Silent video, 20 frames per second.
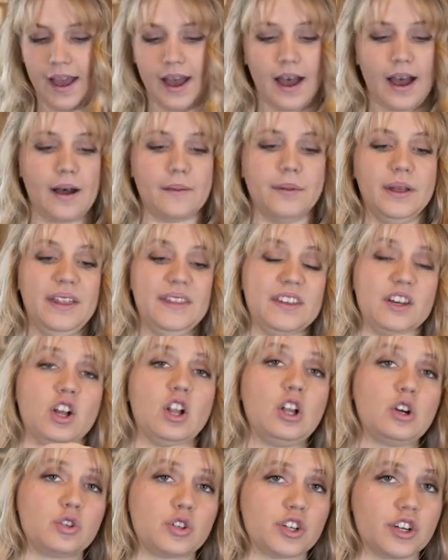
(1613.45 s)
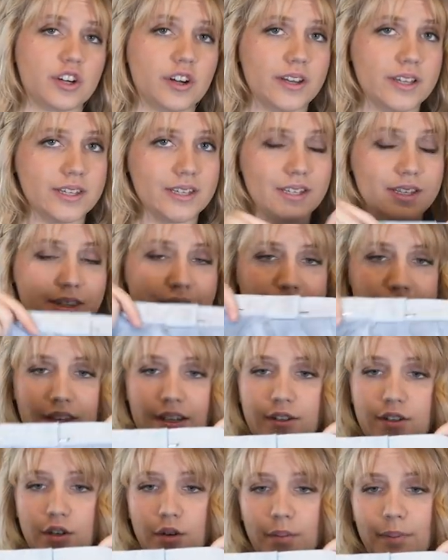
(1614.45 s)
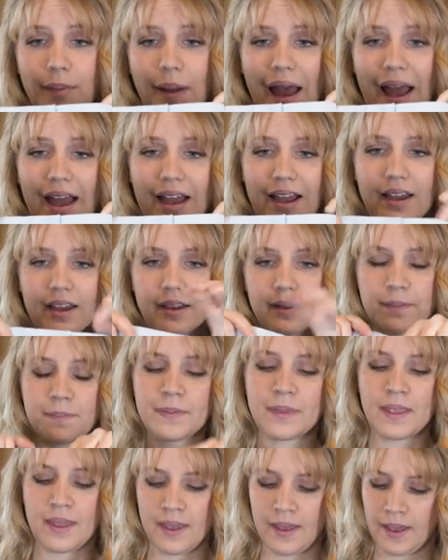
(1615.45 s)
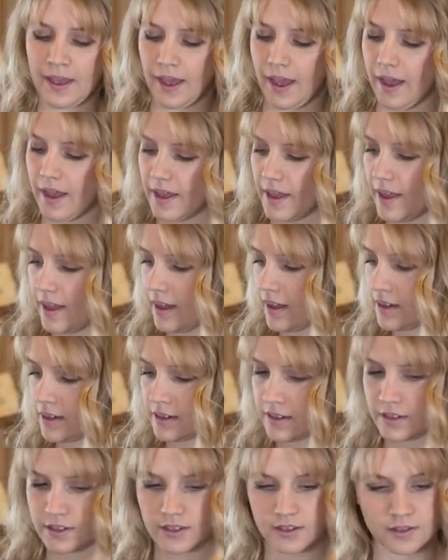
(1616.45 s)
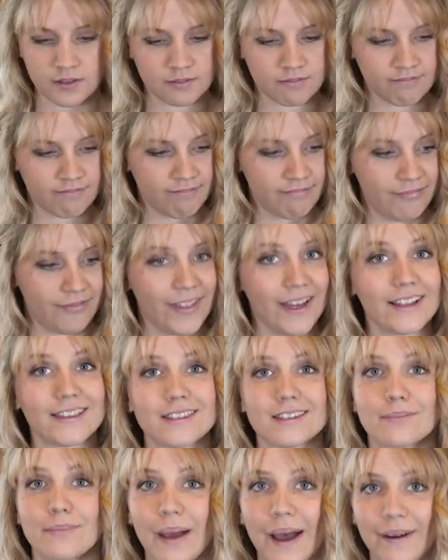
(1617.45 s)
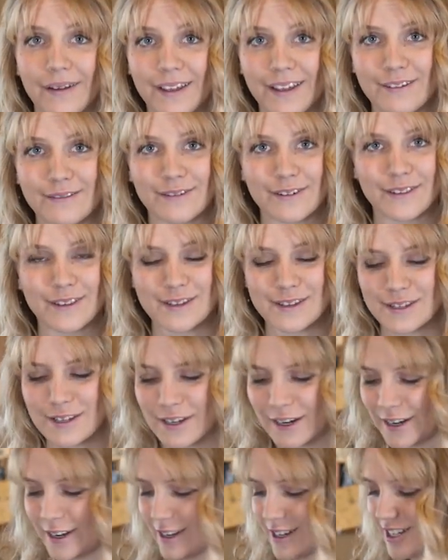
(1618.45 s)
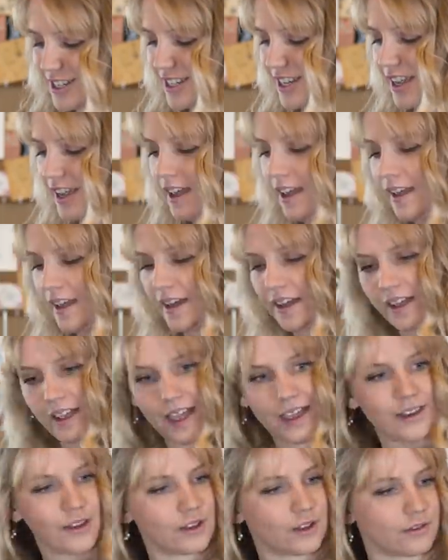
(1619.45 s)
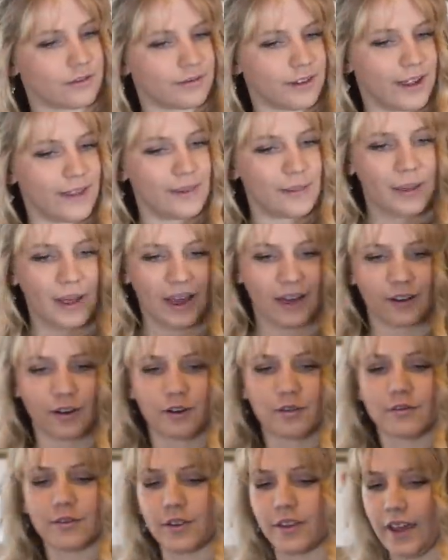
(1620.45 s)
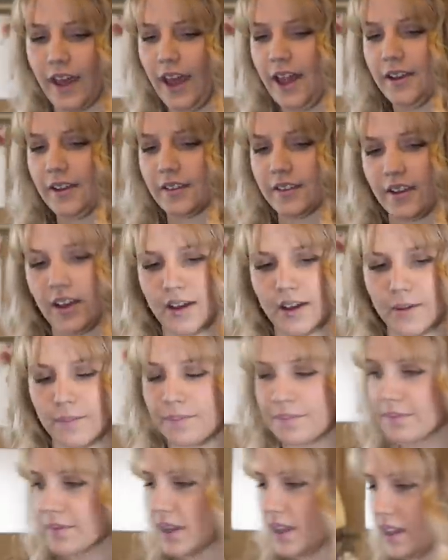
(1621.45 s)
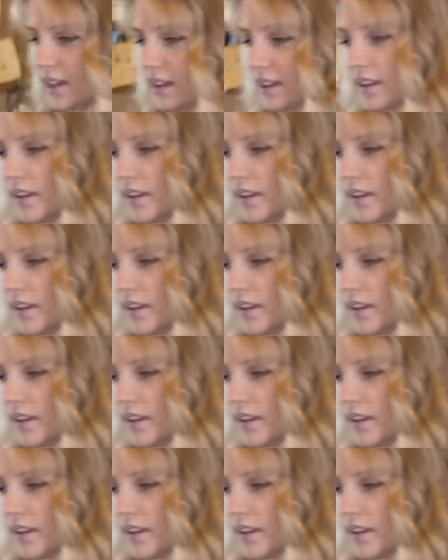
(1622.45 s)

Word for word: And the closure is in the center back. And that's about it for the skirt. Again, you can find the pattern for that in